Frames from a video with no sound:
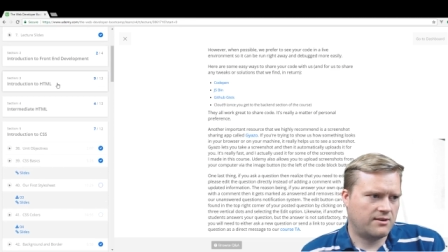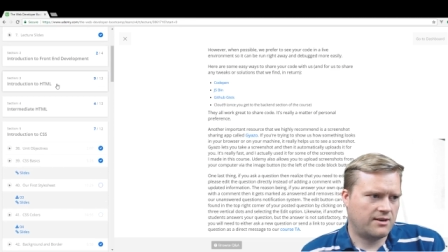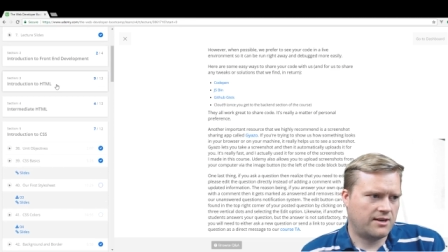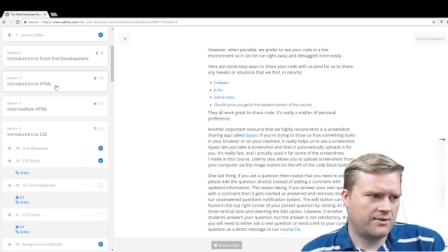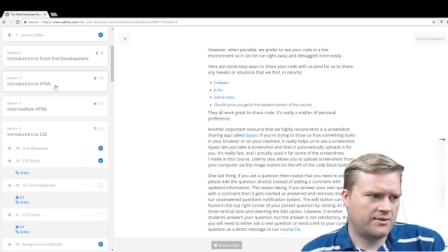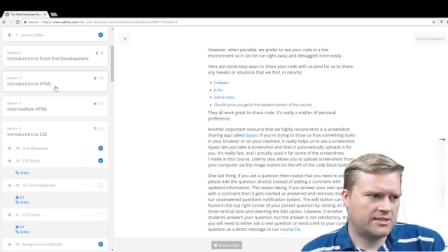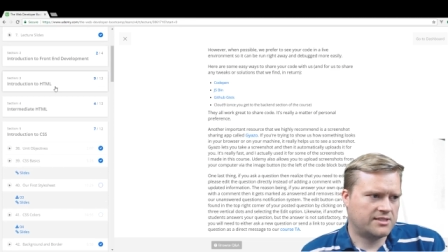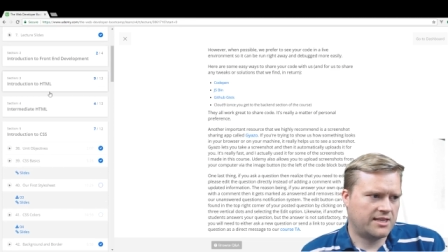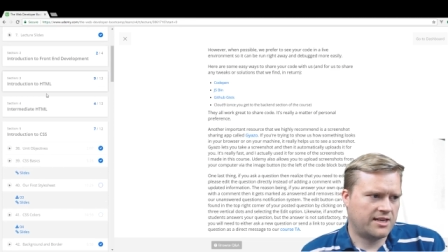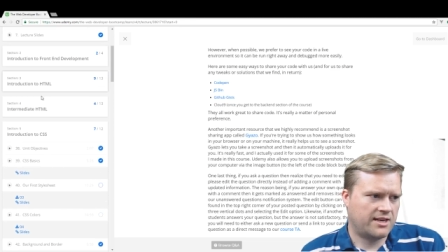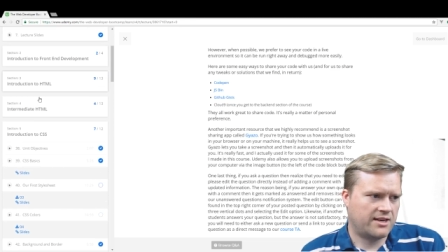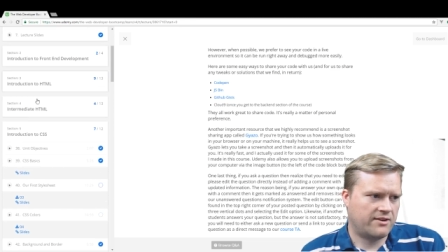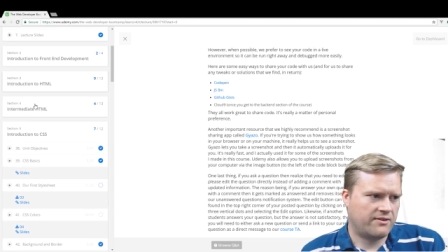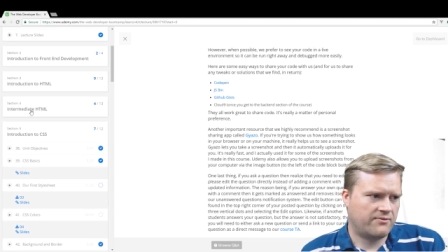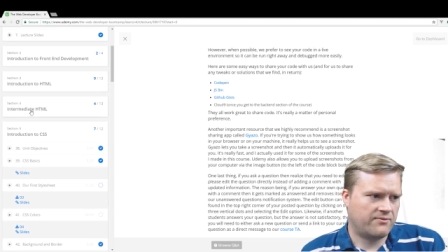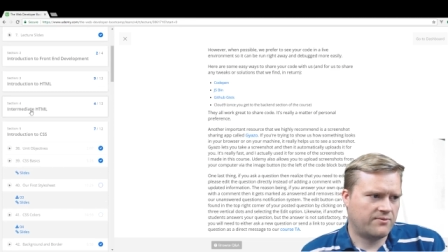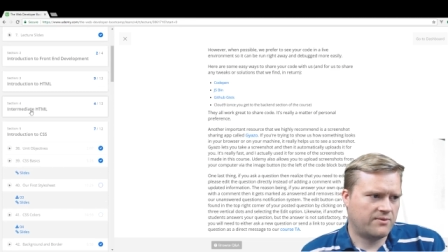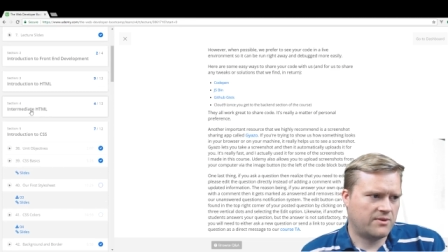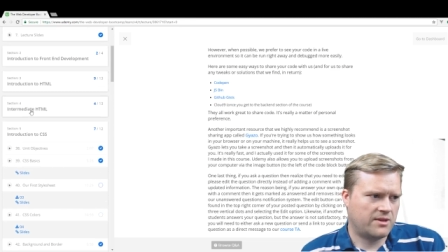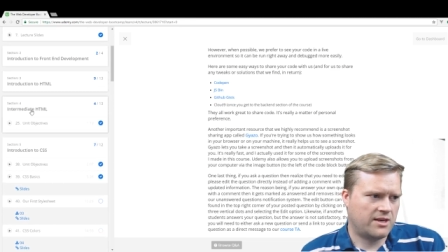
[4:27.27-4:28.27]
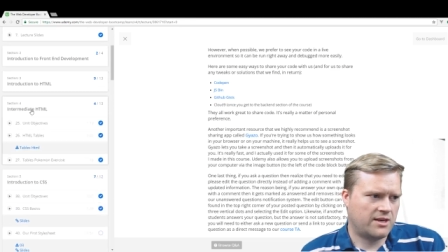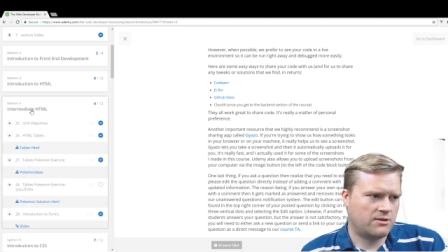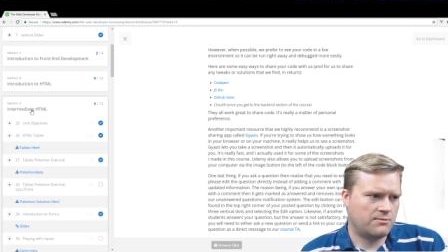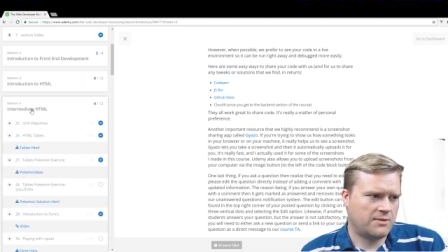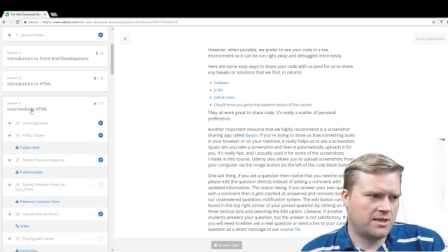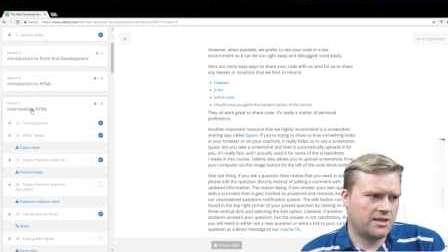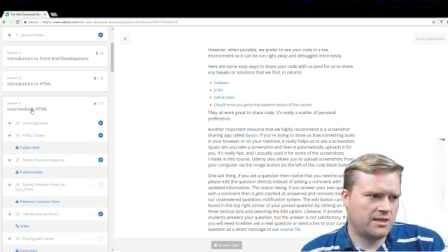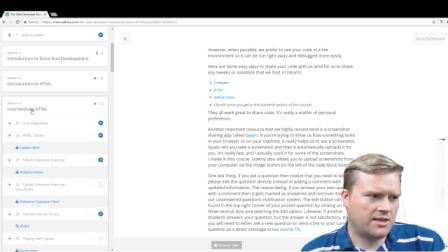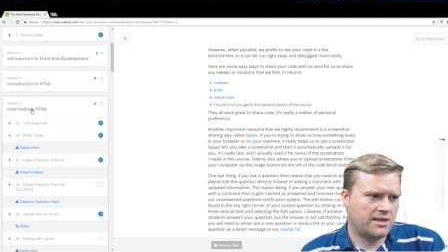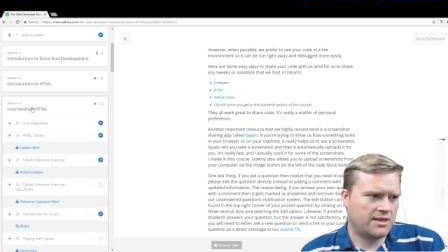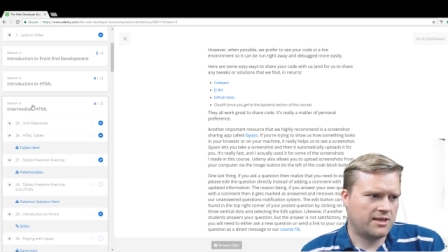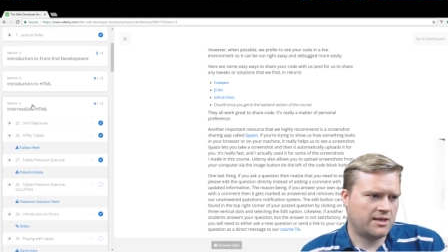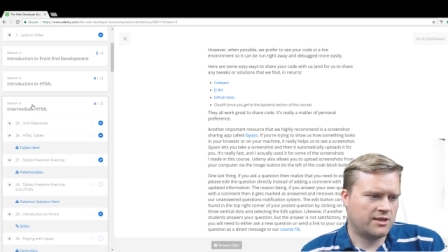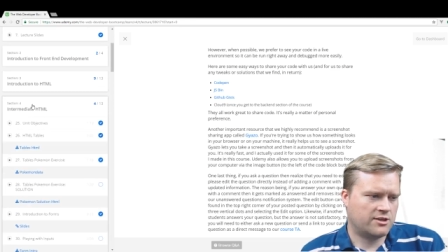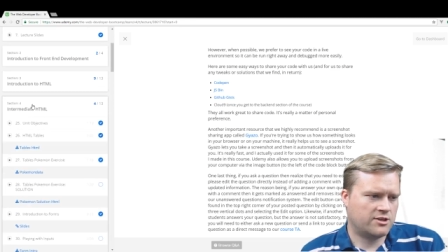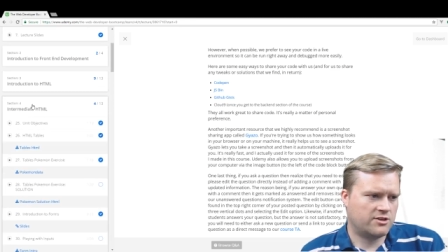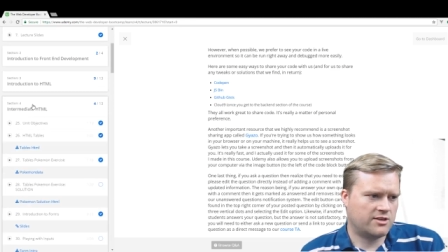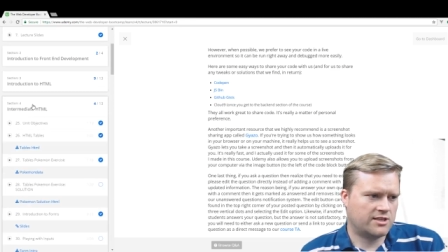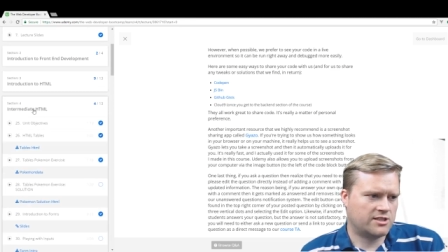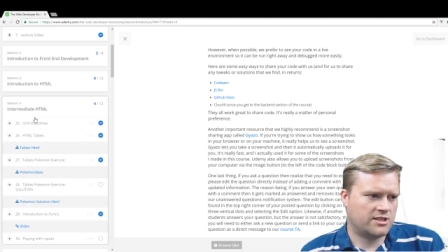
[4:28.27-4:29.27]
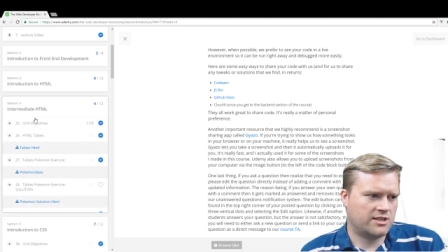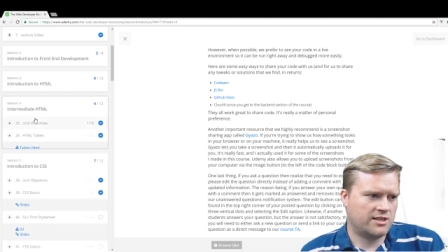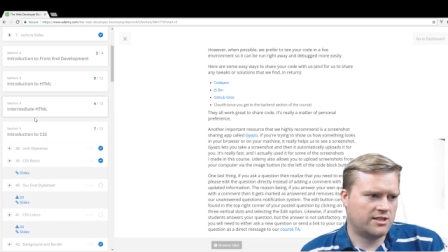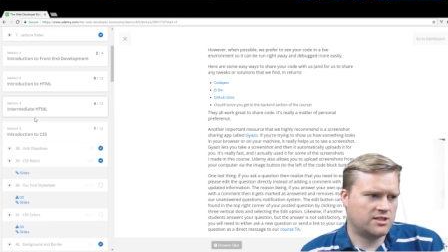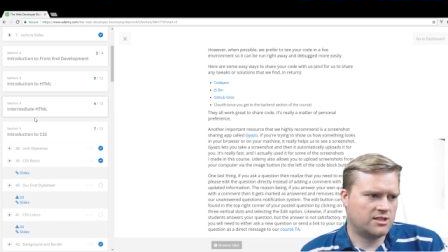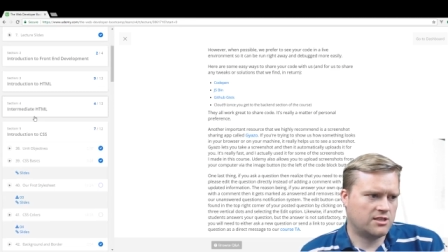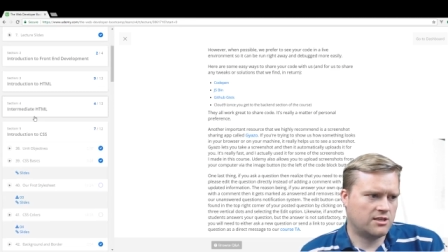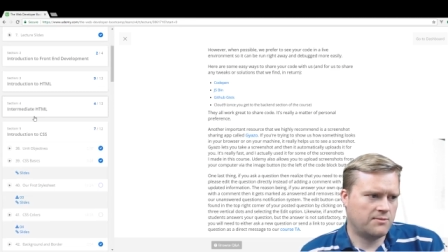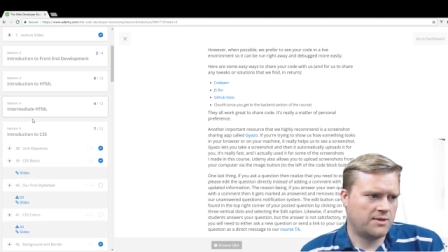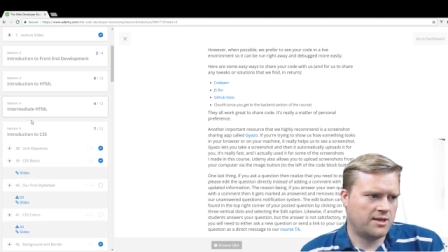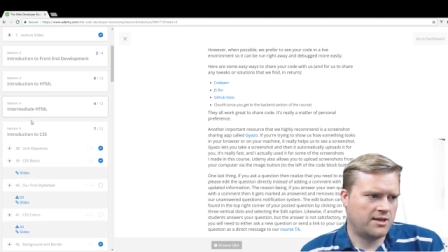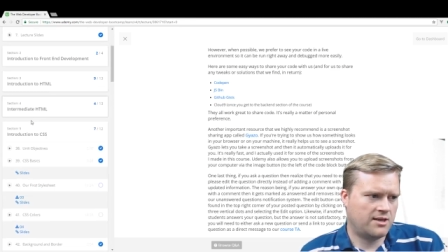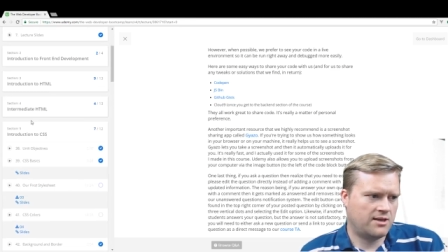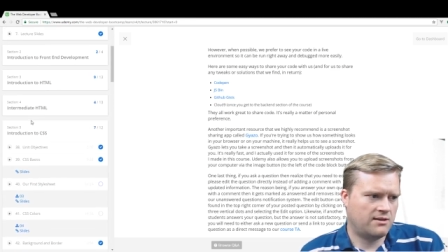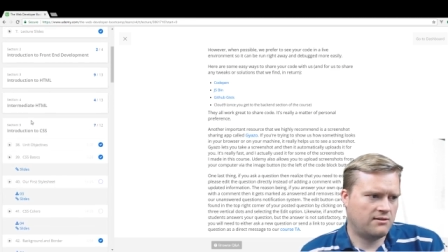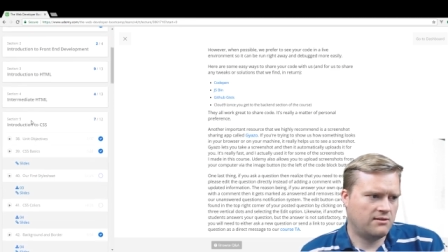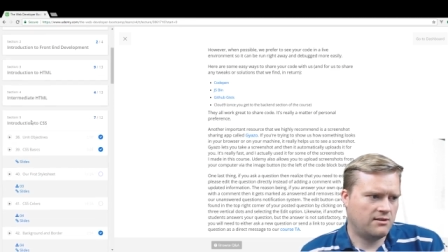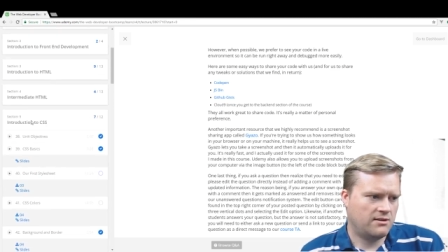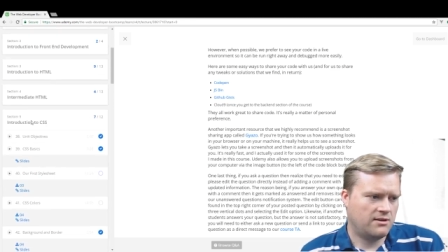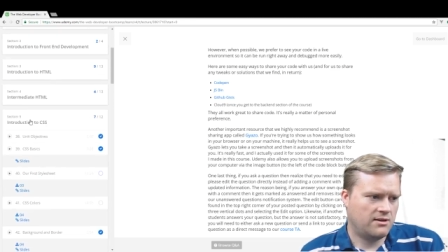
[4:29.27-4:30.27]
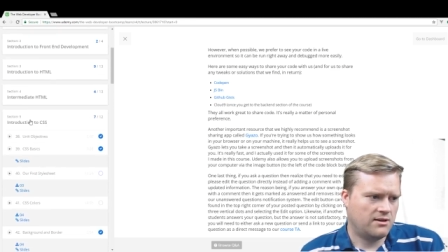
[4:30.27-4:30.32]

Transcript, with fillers: I would say, the intermediate introduction HTML,